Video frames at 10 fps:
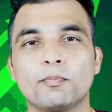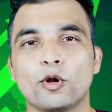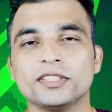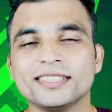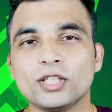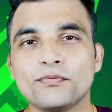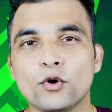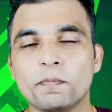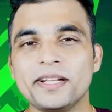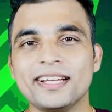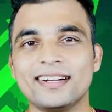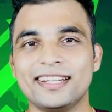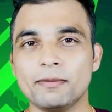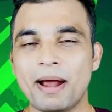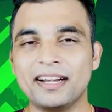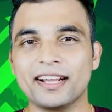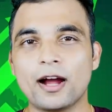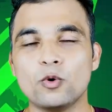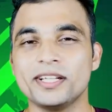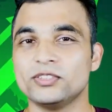The process of opening a demat
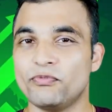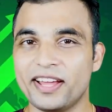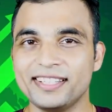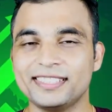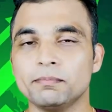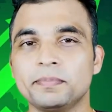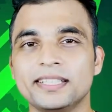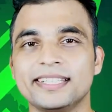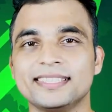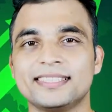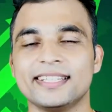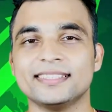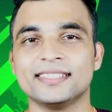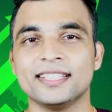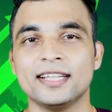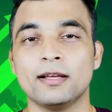account is very simple these days,